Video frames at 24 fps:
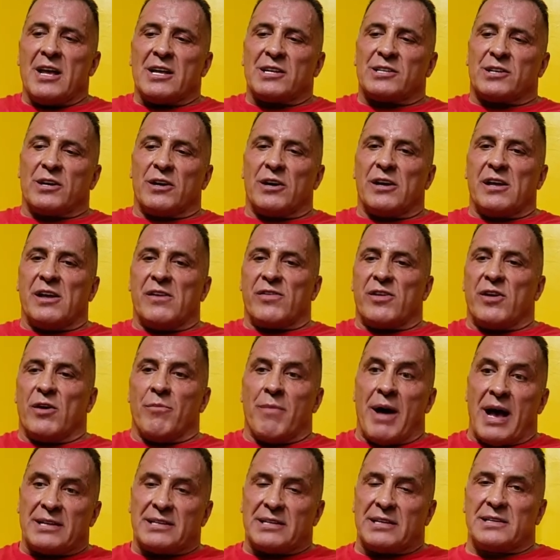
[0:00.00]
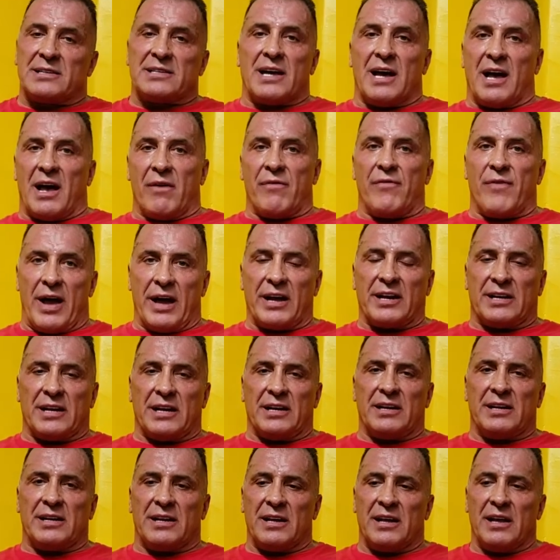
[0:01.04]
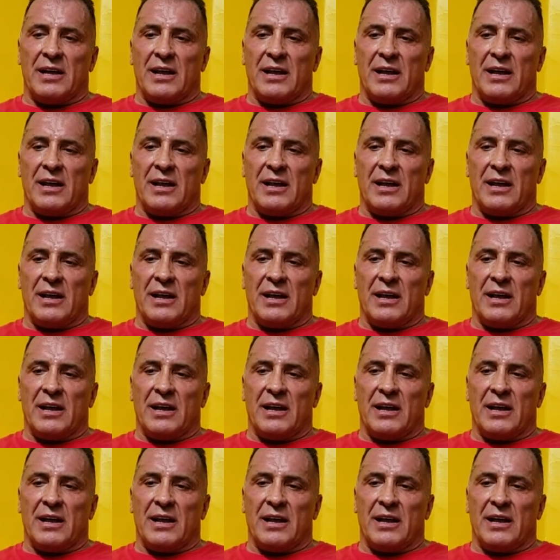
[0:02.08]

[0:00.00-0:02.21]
So if your muscles are affected,